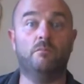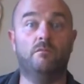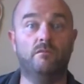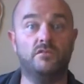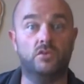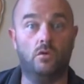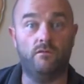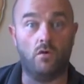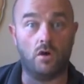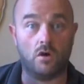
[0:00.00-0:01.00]
so
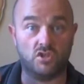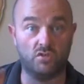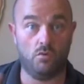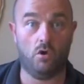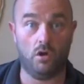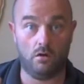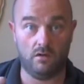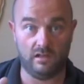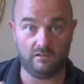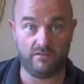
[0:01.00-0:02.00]
for our smaller
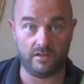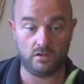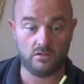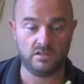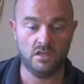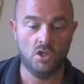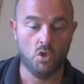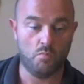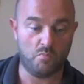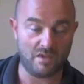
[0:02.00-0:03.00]
little fingers,
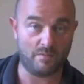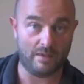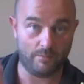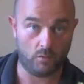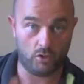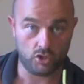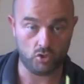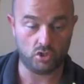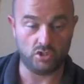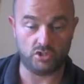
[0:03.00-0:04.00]
big people, what you
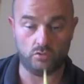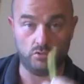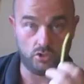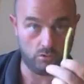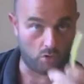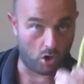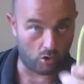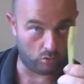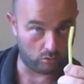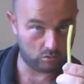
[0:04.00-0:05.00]
can do is you
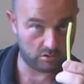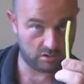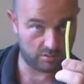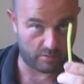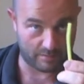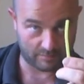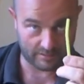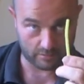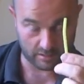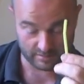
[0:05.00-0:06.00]
hold the pipe cleaner
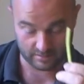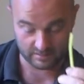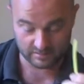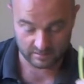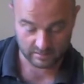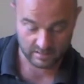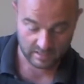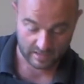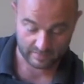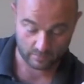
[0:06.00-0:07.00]
like this,
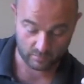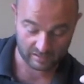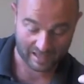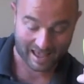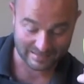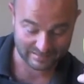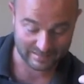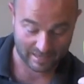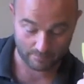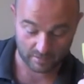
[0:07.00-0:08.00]
and then we'll ask
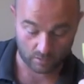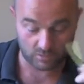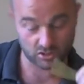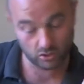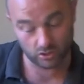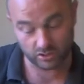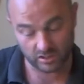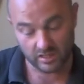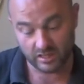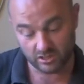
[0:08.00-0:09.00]
them. Now, what's good
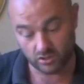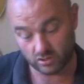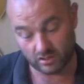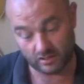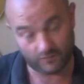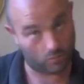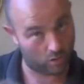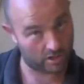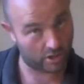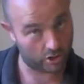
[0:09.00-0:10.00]
is you can, if you're
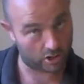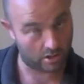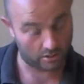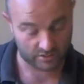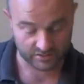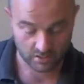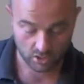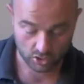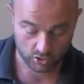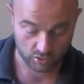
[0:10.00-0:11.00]
working on your colors,
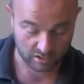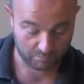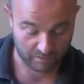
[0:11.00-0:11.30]
you can